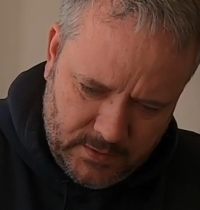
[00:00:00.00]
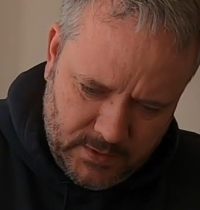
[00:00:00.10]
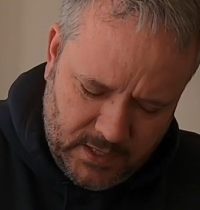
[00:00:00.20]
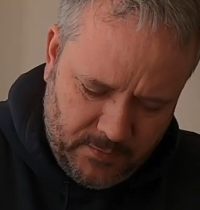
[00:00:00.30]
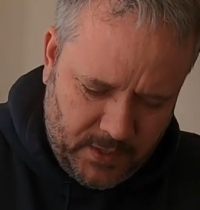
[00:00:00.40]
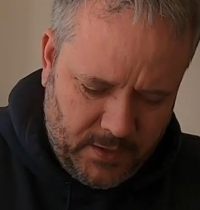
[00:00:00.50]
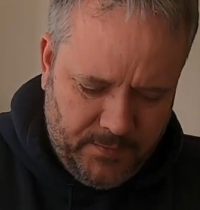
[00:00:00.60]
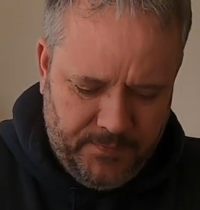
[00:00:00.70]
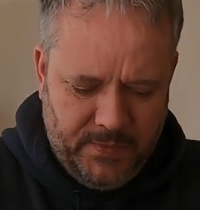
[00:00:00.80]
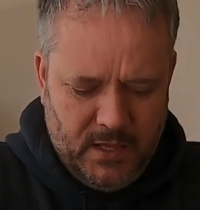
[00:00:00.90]
So there we go.
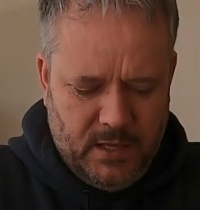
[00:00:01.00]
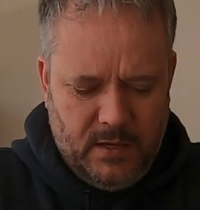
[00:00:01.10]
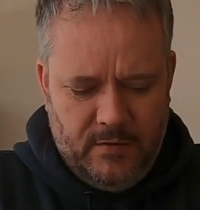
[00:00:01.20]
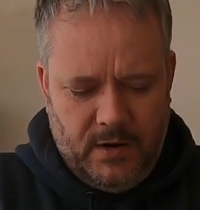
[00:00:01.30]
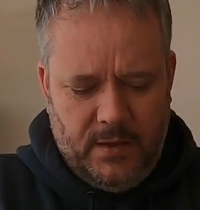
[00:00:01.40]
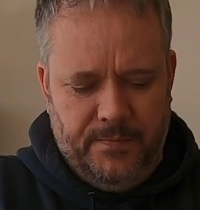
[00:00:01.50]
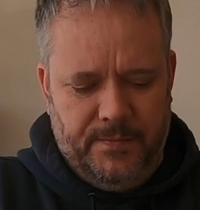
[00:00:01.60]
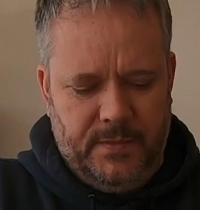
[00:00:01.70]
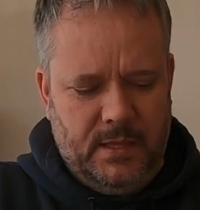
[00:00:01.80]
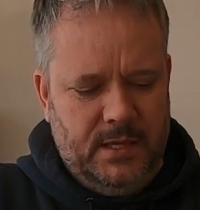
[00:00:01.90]
Right,
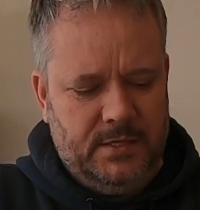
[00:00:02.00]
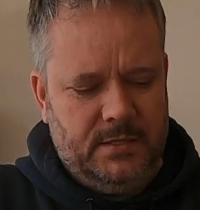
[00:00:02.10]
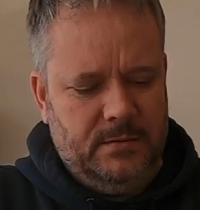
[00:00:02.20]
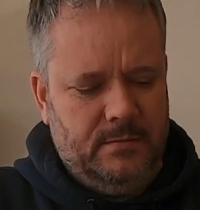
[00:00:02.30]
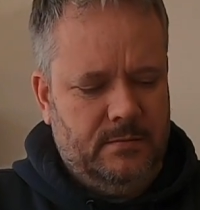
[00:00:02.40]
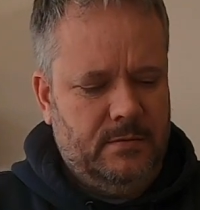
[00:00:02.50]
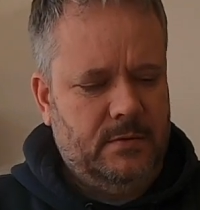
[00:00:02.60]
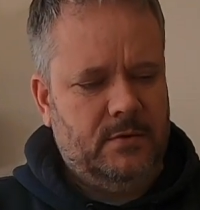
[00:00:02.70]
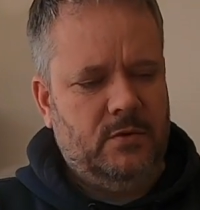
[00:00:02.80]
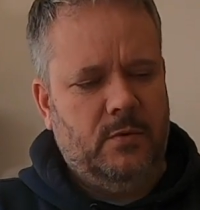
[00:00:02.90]
let's
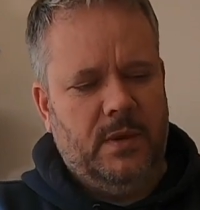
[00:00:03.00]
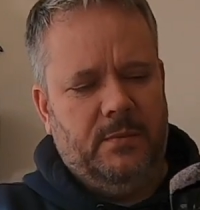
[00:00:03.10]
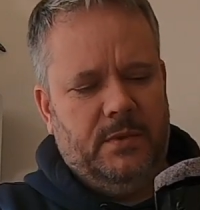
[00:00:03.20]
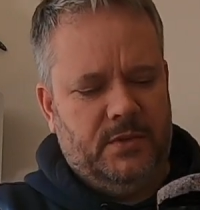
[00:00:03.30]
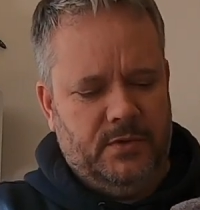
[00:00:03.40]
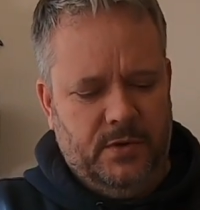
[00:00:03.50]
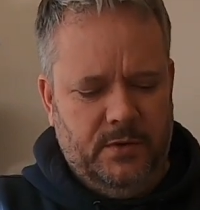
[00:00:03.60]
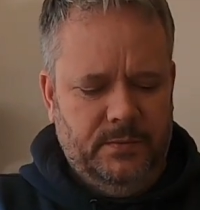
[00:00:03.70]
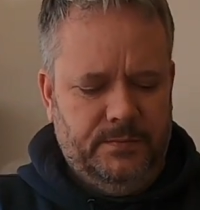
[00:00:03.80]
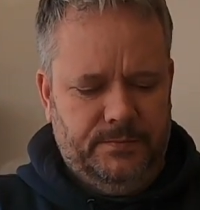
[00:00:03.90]
go away with the soil,